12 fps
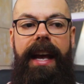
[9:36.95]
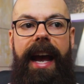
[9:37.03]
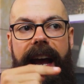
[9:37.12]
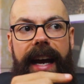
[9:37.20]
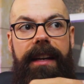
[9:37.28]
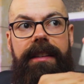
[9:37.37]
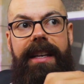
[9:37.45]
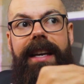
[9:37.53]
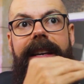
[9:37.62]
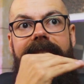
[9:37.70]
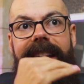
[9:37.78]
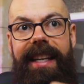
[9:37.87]
and
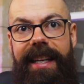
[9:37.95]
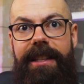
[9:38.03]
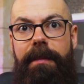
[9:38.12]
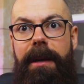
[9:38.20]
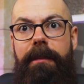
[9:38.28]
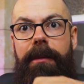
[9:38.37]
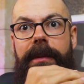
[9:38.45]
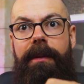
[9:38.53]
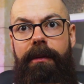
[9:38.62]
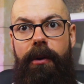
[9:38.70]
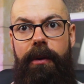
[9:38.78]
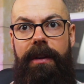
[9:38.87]
it leads people
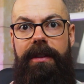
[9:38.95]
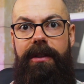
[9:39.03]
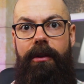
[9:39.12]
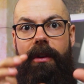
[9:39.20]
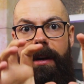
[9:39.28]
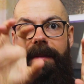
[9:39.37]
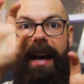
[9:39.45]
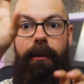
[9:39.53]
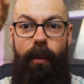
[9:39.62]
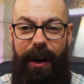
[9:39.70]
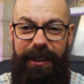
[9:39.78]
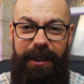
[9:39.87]
through the story of that
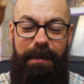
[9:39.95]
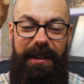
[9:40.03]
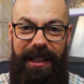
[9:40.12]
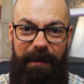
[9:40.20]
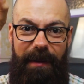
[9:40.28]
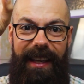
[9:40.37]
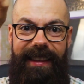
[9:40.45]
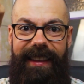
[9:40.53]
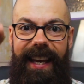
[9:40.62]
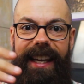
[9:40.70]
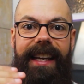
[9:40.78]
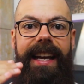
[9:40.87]
one specific
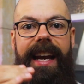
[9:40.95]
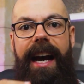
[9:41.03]
thing.